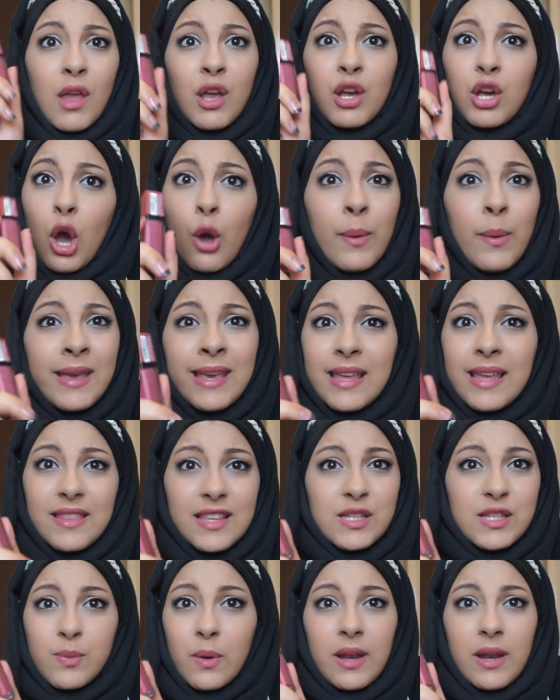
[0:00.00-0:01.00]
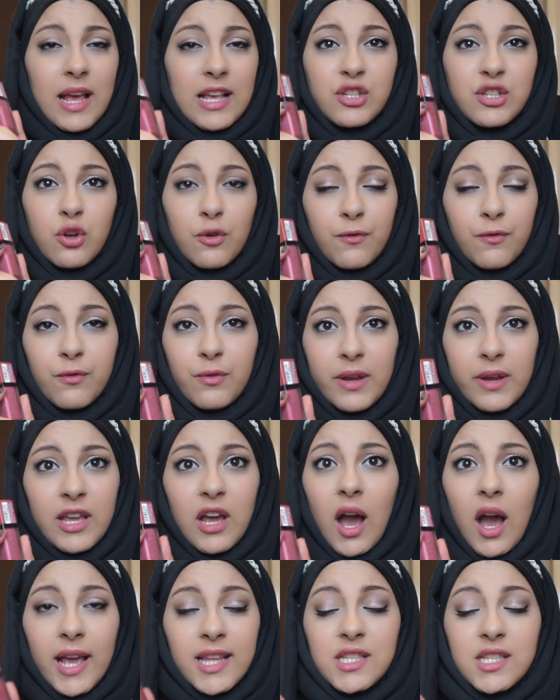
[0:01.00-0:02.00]
Go and get this one as your free
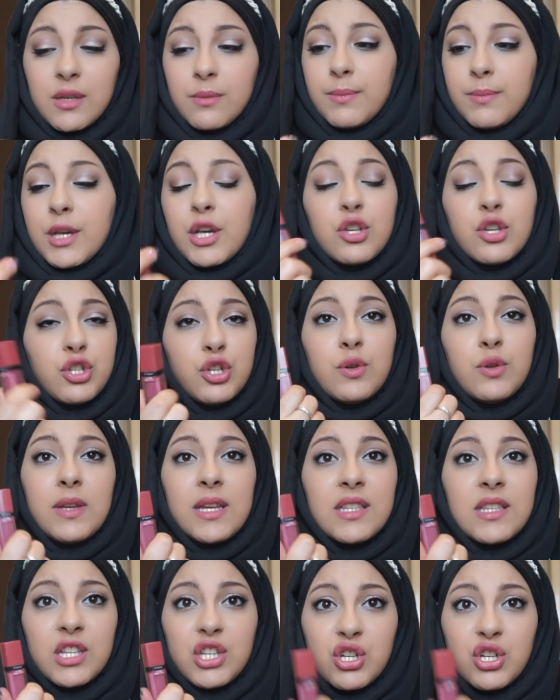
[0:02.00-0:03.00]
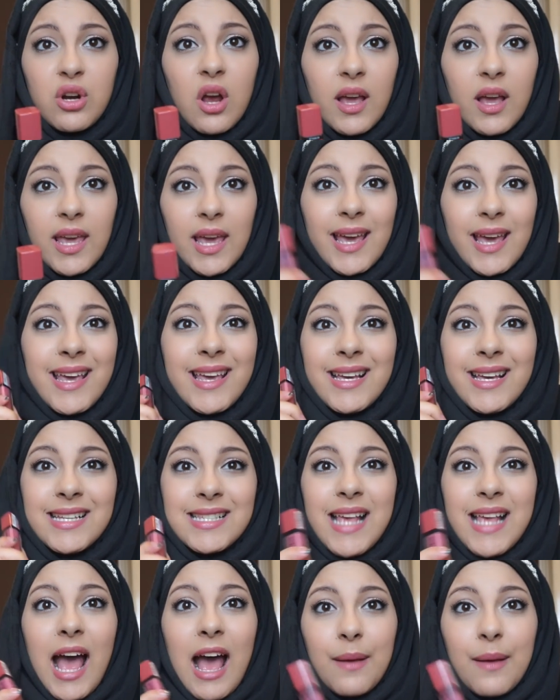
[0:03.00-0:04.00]
item, because you need to try it. It
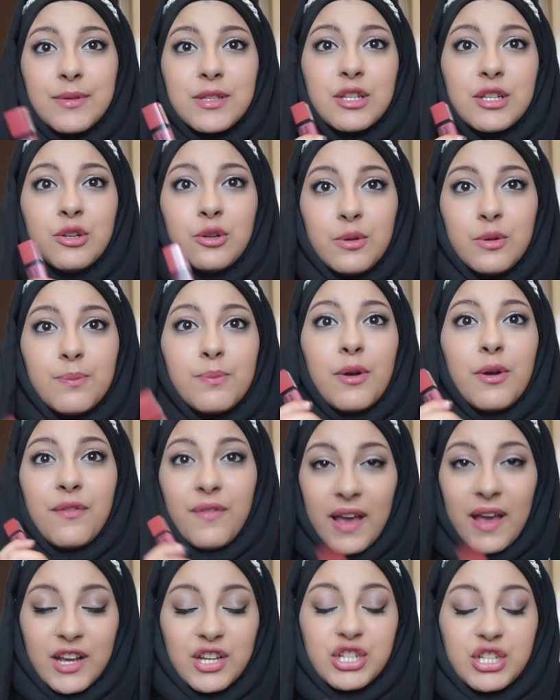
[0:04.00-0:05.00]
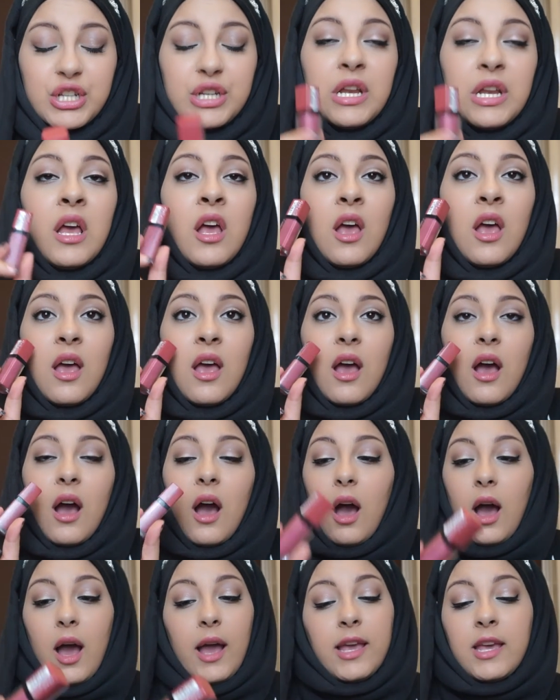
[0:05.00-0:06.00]
is absolute perfection.
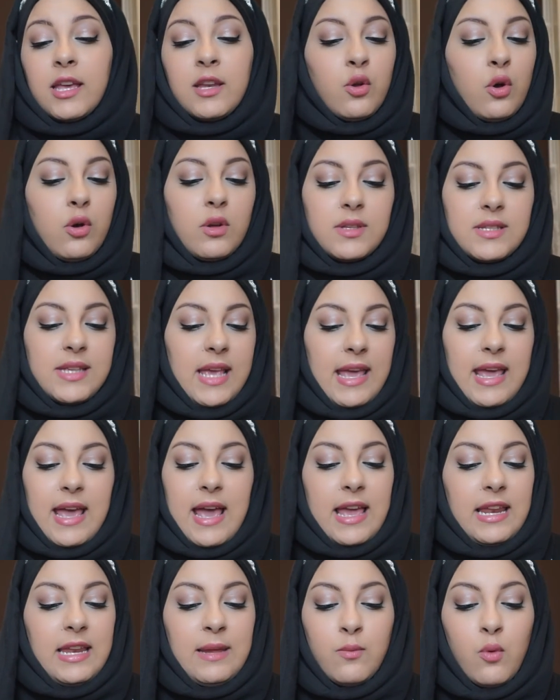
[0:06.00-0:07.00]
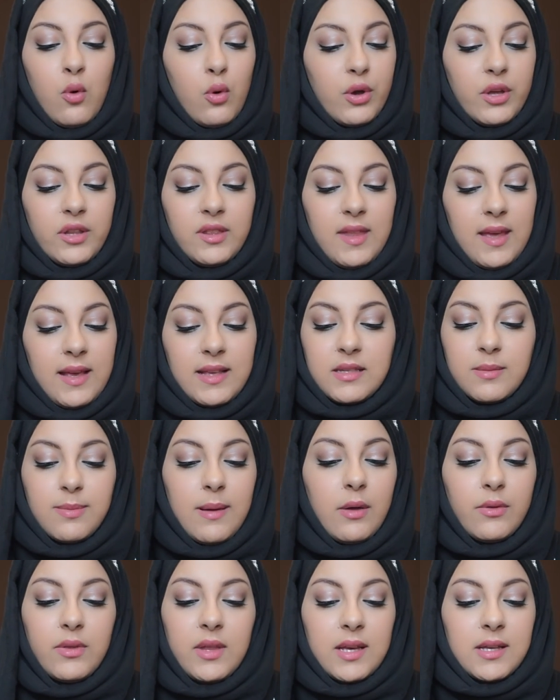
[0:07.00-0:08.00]
I cannot say any more good things
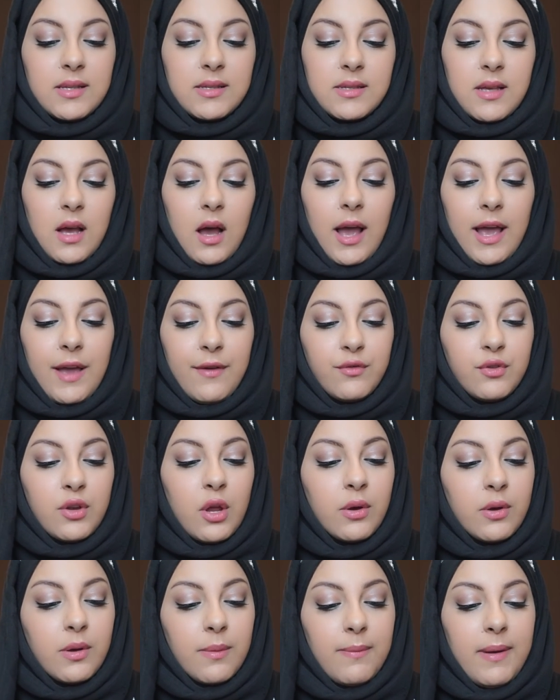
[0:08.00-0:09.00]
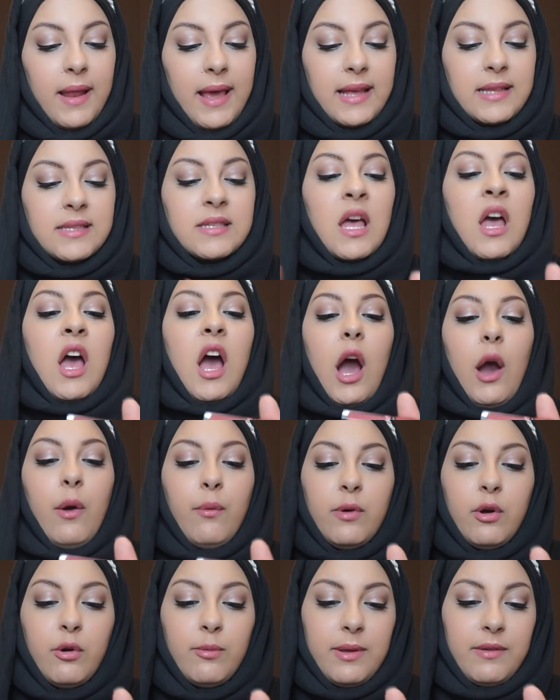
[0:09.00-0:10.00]
about this. I have no complaints. I
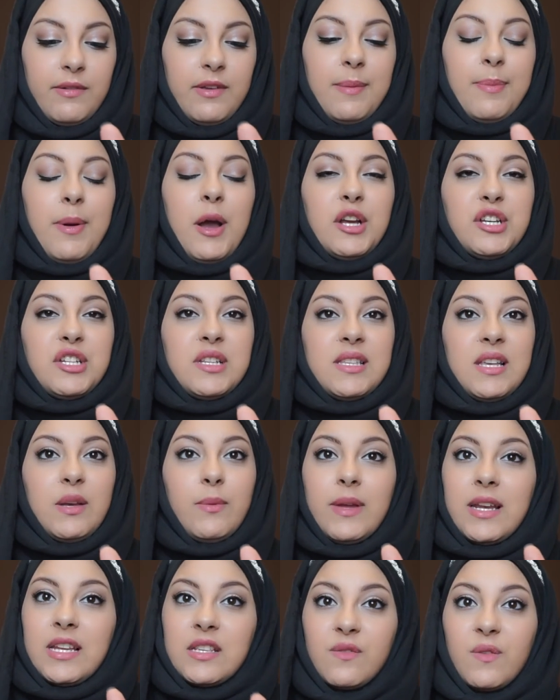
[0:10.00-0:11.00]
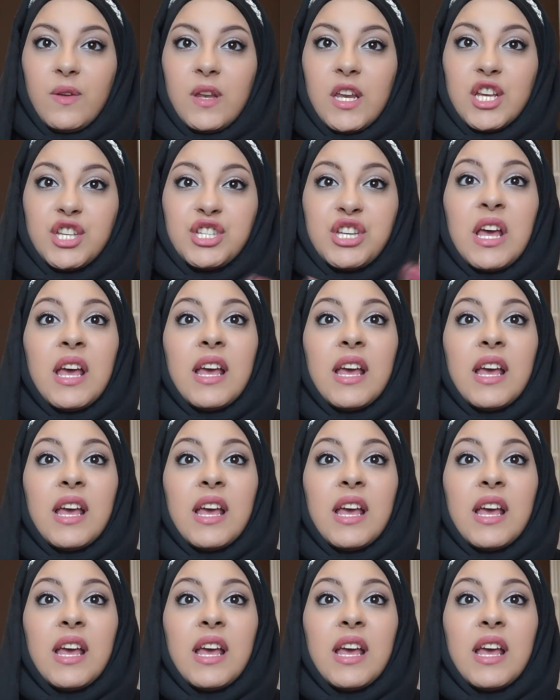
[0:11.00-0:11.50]
will be repurchasing when it's finished.